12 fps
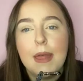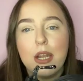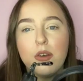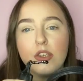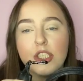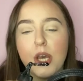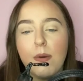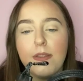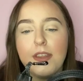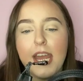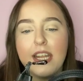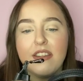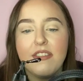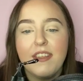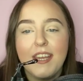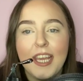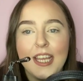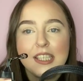also on the end of
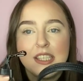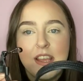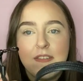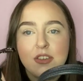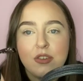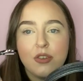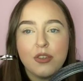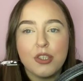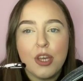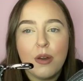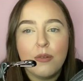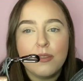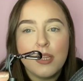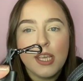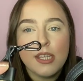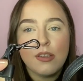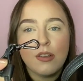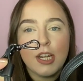these, there is also
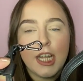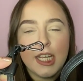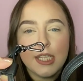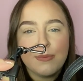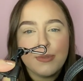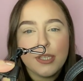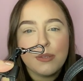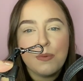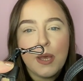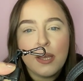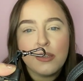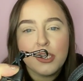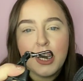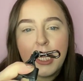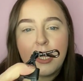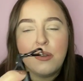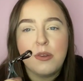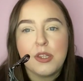these little clasps as well, so you
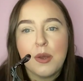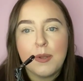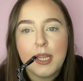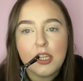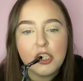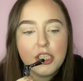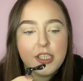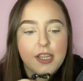can also attach it to